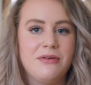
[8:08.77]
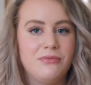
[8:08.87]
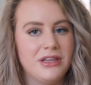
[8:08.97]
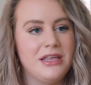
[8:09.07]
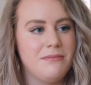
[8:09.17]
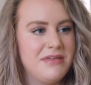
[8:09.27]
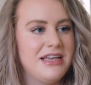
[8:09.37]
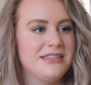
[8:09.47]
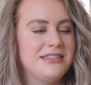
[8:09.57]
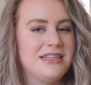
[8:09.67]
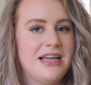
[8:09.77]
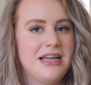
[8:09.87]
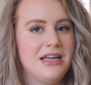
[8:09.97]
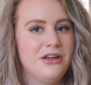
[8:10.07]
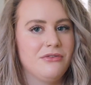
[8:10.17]
I really miss
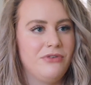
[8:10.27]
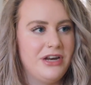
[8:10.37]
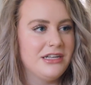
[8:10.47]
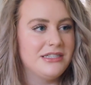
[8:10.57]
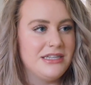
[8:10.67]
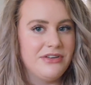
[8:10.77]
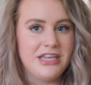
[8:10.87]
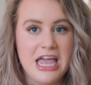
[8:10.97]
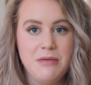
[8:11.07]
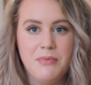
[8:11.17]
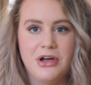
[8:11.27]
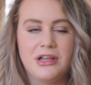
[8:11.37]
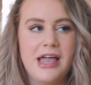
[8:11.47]
reading a Stephen King book.